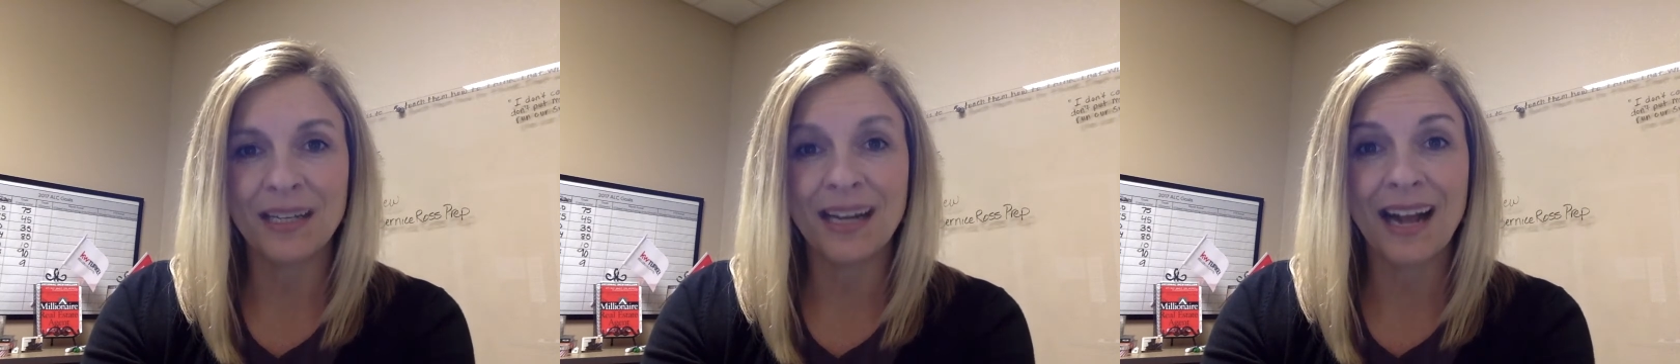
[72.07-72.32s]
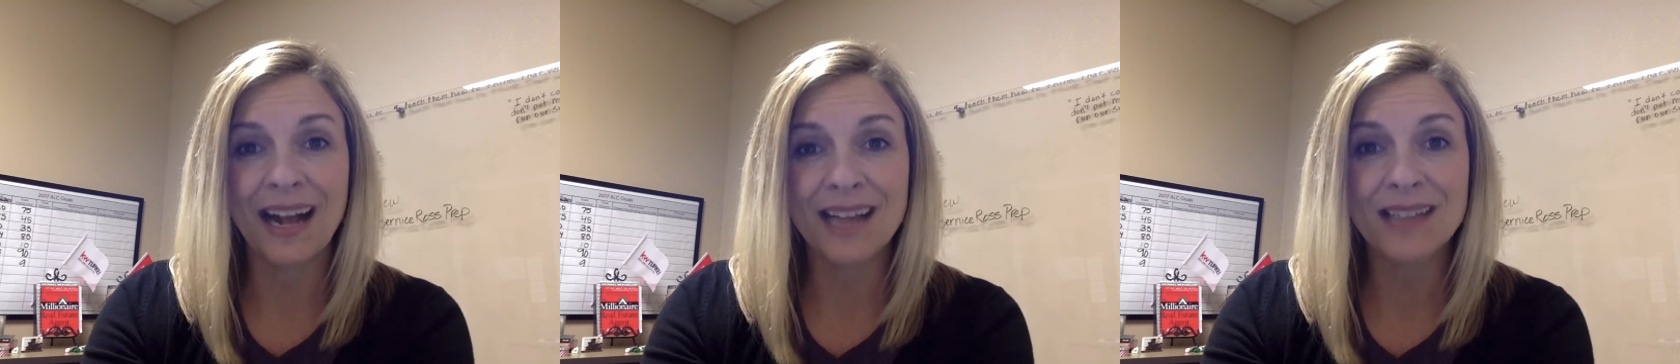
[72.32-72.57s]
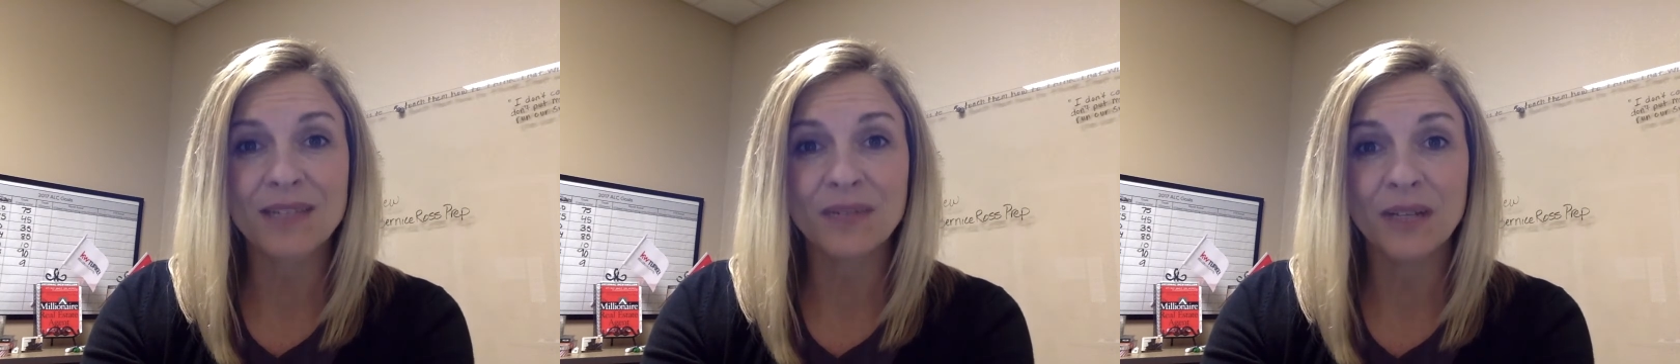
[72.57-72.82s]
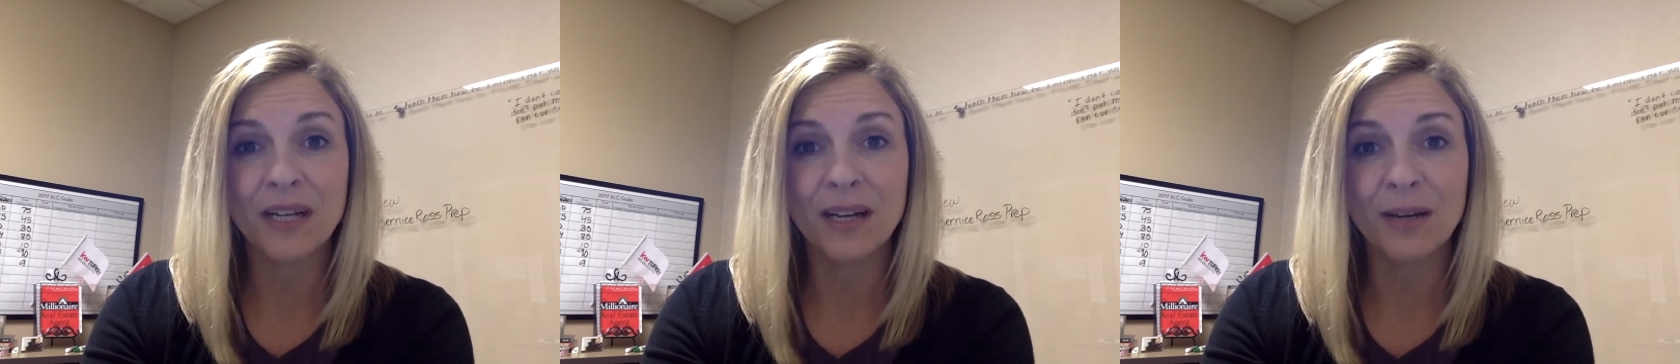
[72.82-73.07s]
and ask for
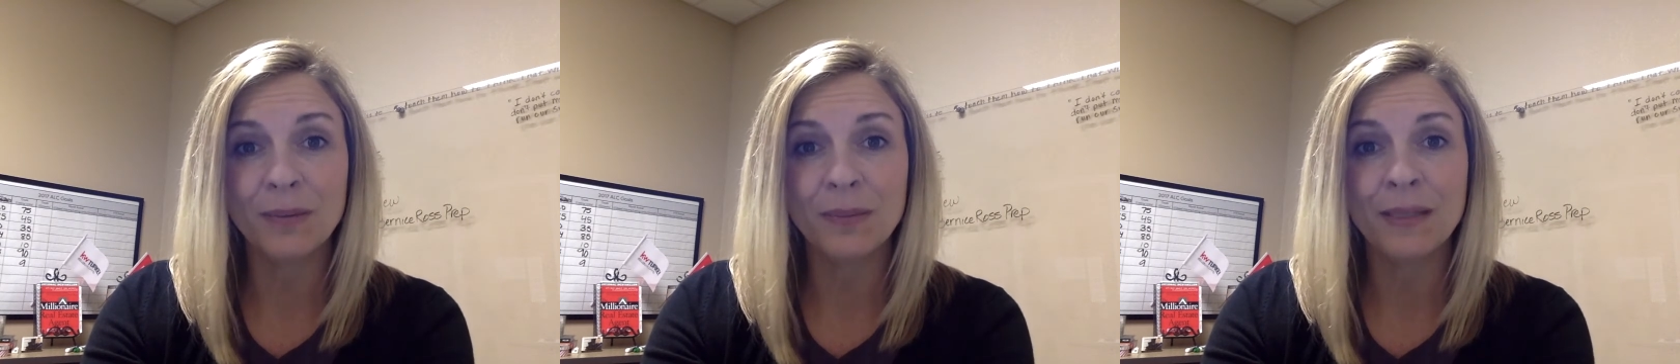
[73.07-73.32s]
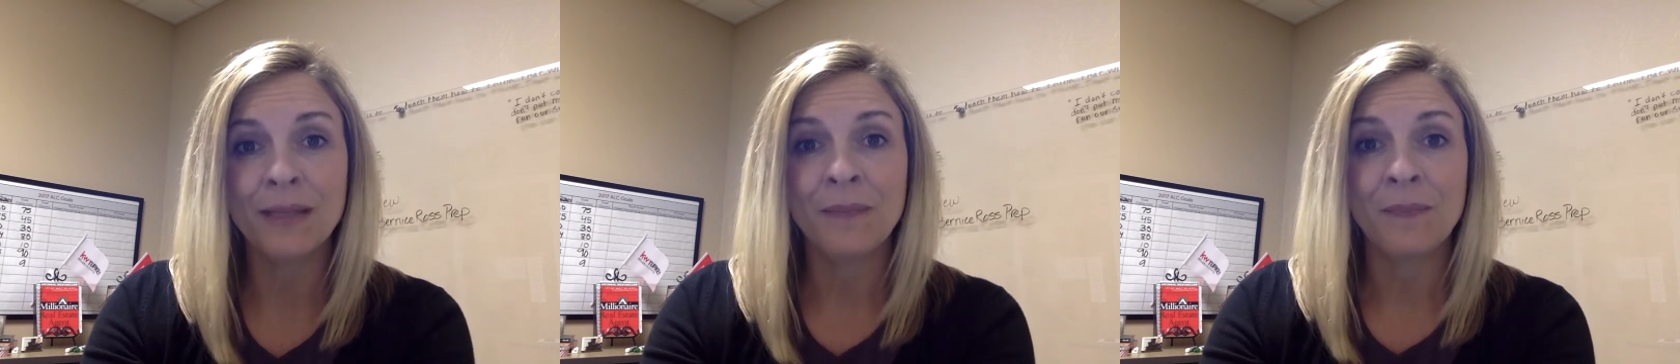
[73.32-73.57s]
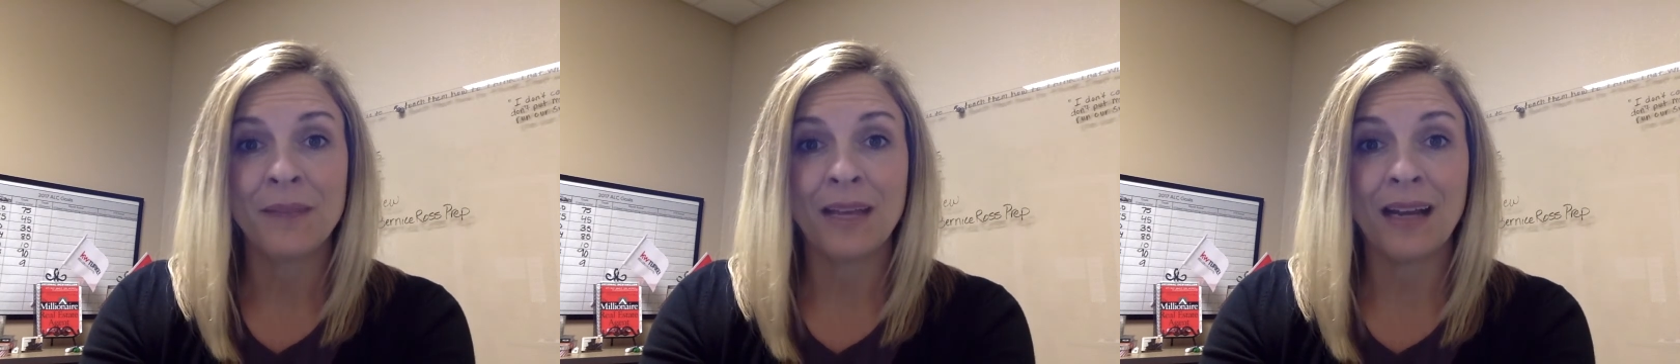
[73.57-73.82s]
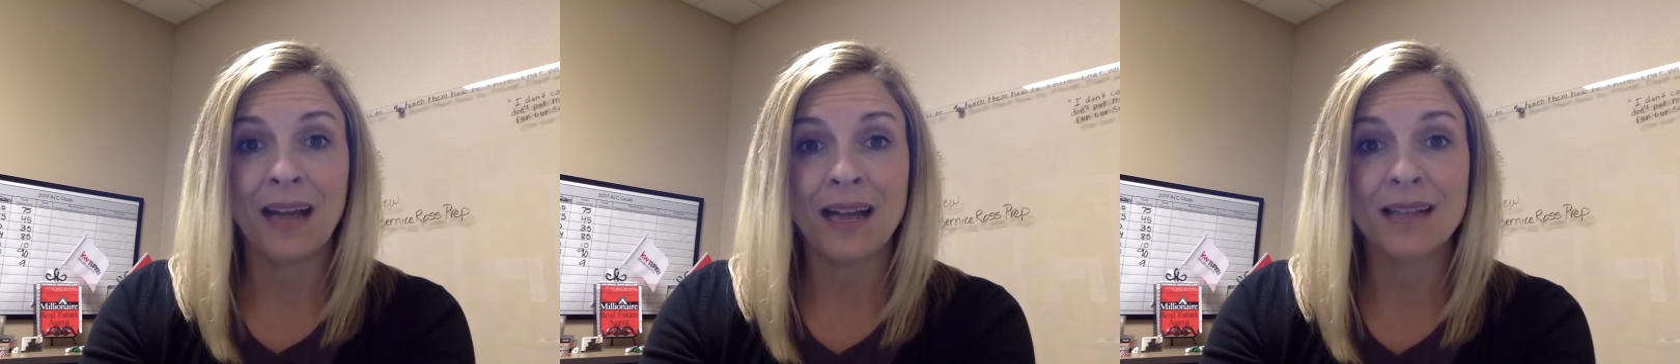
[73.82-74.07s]
help
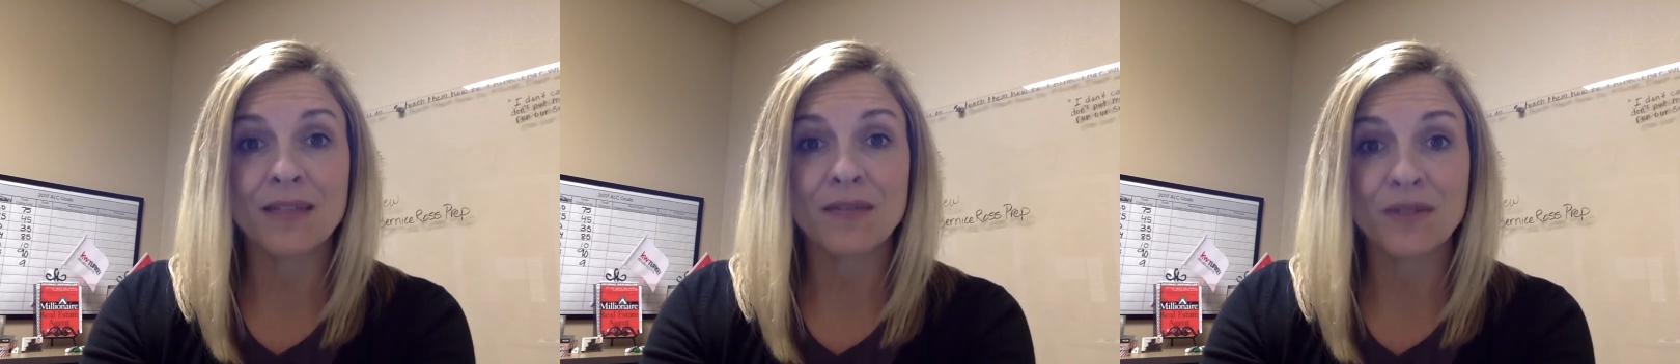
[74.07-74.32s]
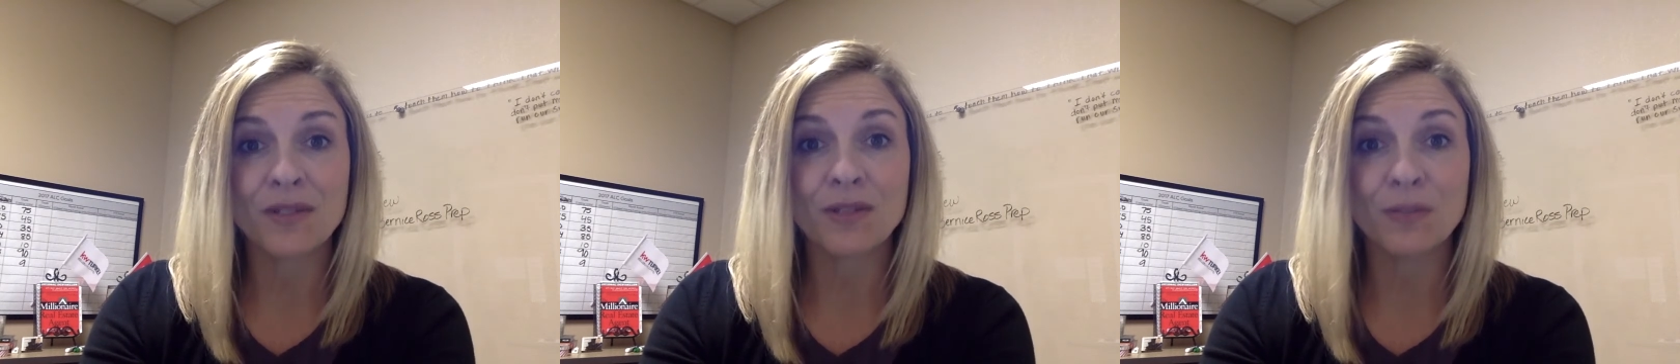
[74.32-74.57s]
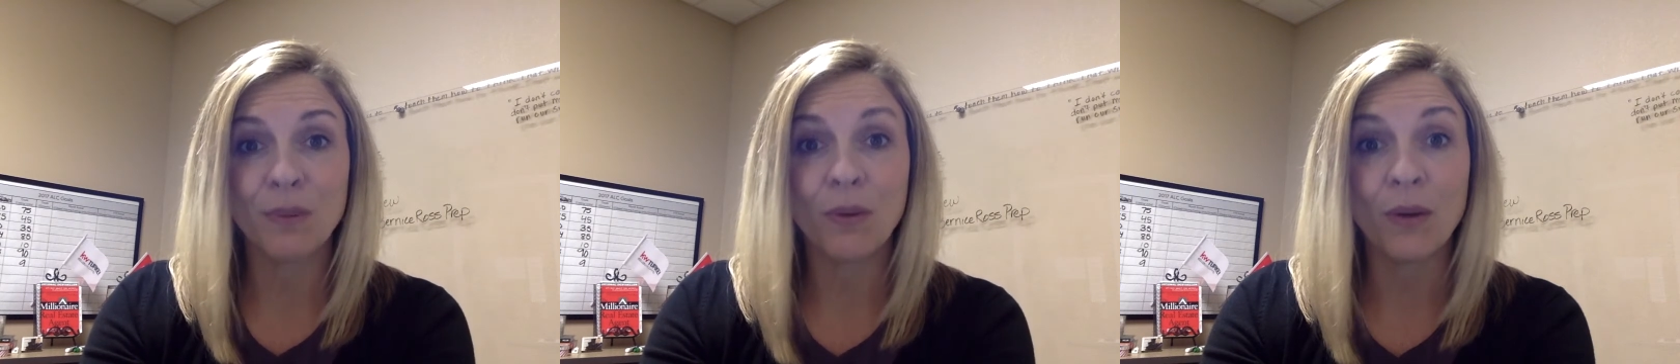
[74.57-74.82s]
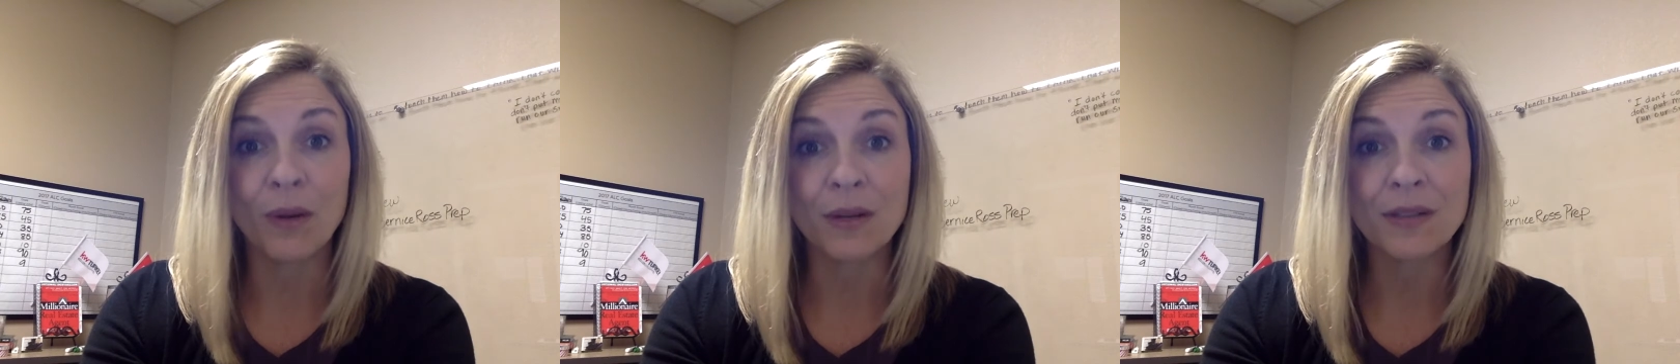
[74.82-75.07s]
and ask for
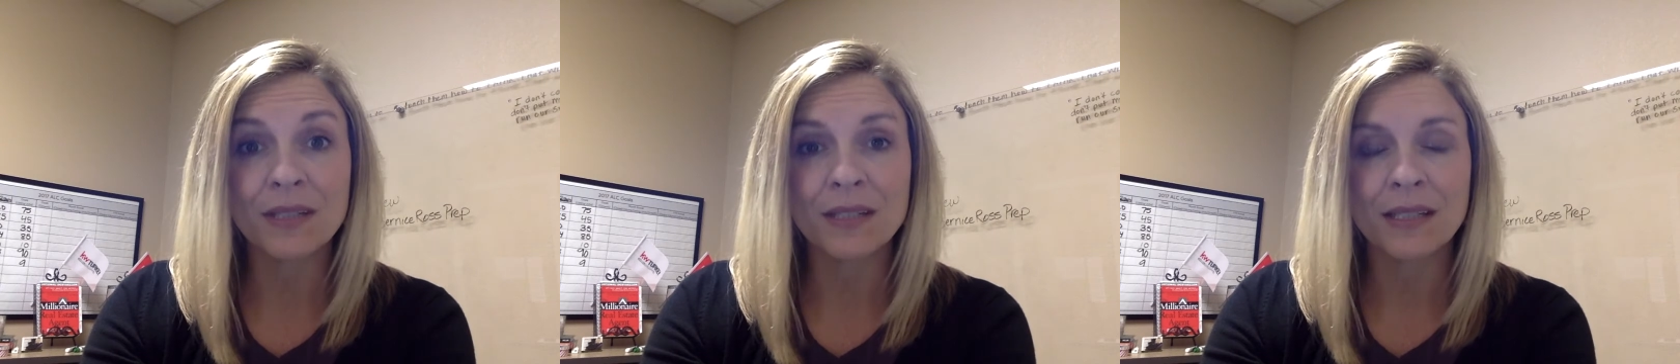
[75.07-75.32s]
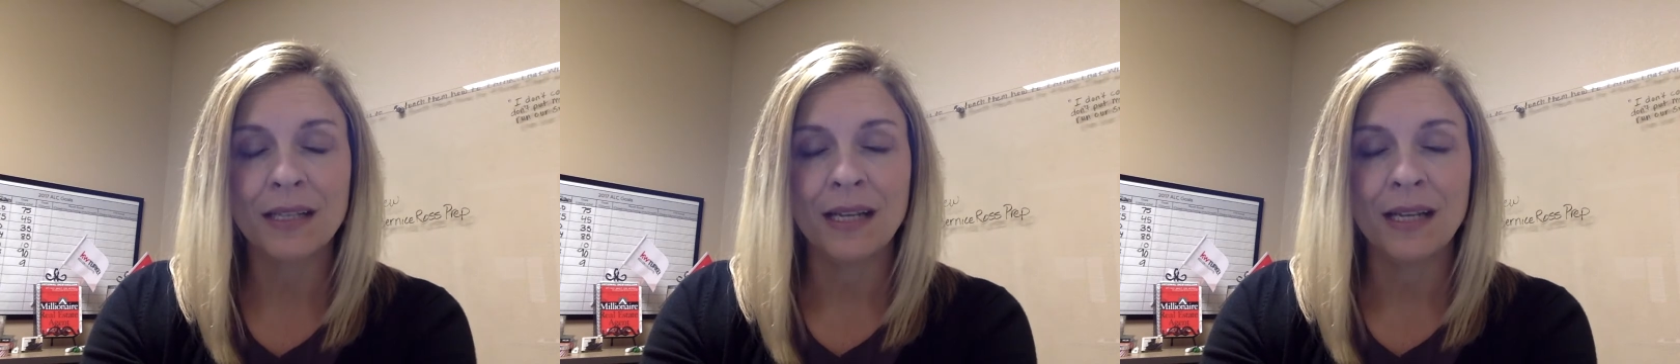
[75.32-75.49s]
support.